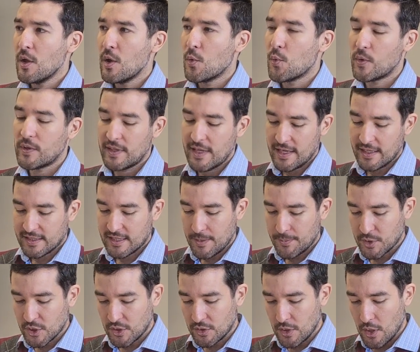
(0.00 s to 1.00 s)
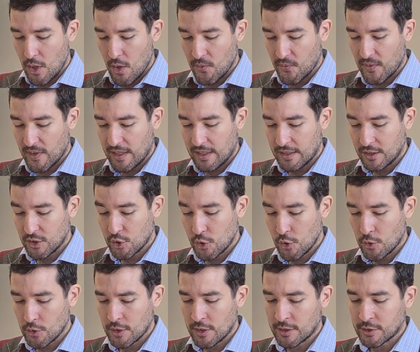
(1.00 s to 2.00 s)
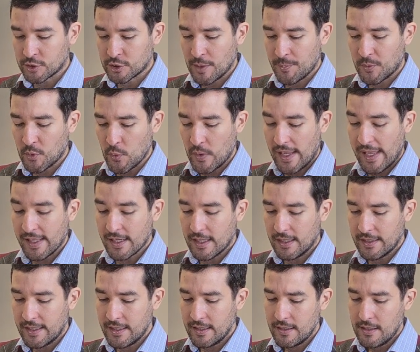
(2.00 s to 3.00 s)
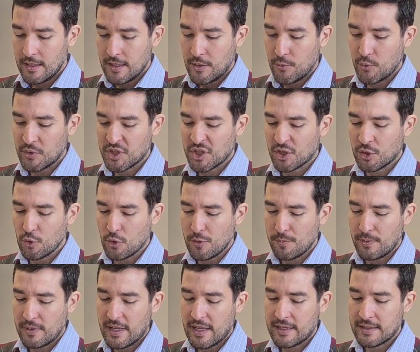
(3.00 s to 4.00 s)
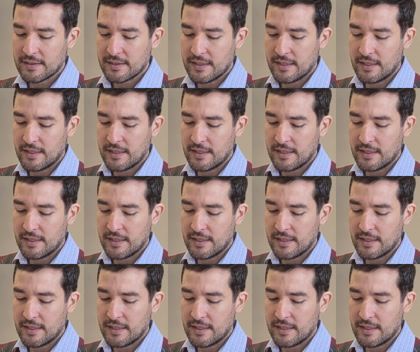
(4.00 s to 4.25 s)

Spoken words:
with the exception of a short trip to Italy, which took place